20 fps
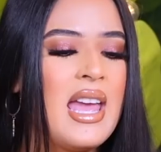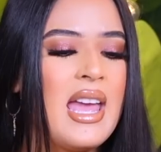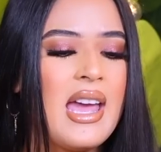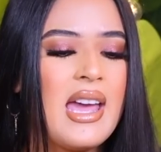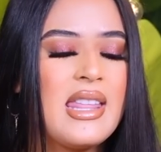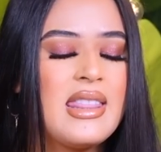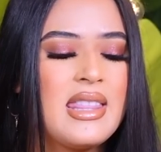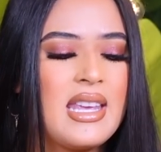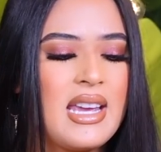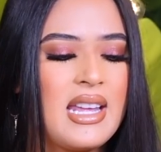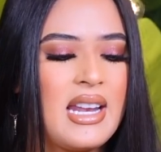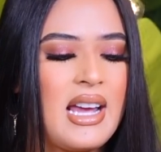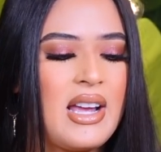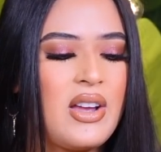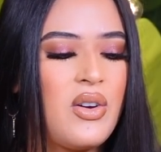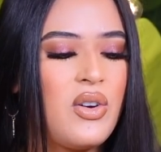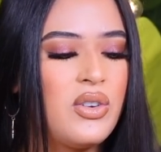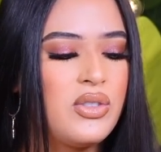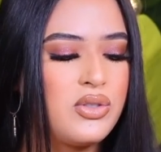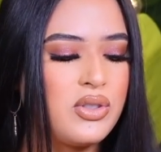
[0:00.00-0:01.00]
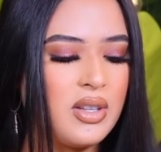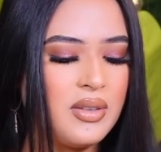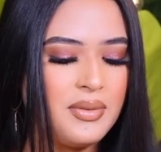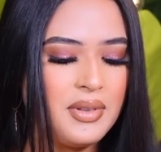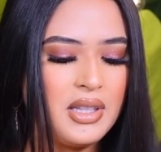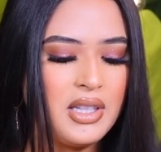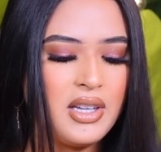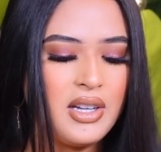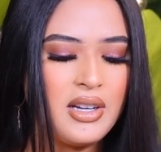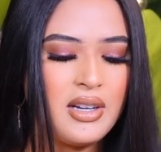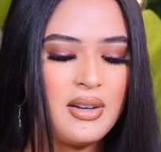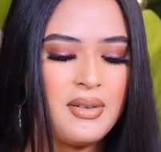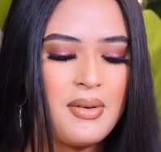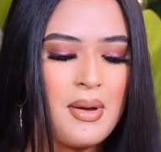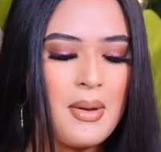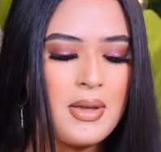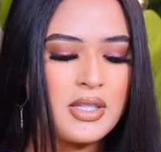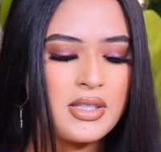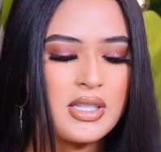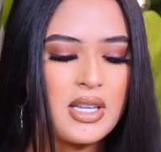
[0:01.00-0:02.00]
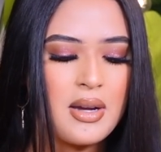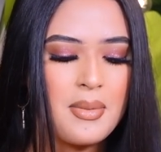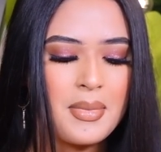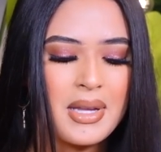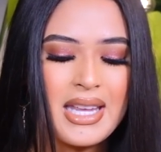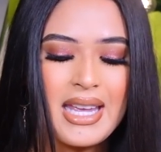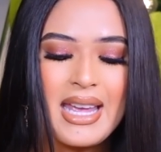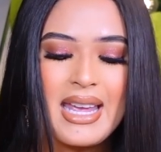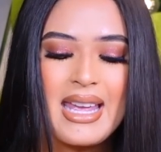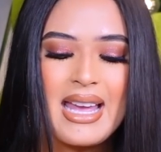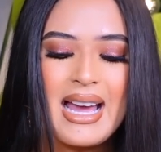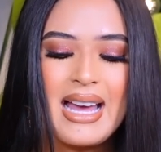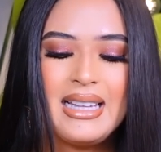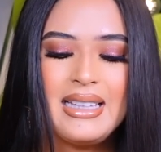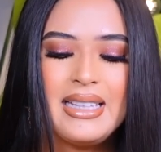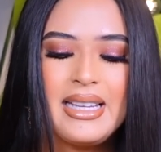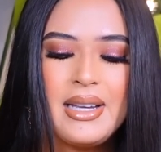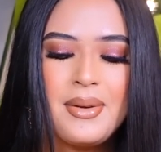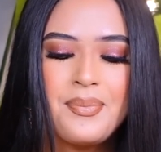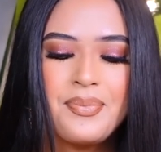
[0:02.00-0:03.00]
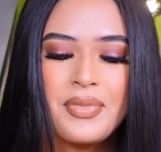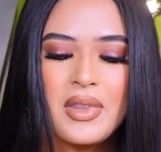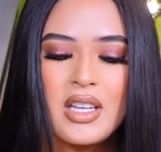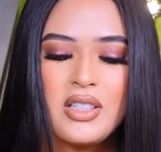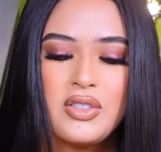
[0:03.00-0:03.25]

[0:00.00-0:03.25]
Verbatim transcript: and then i also love some Kayali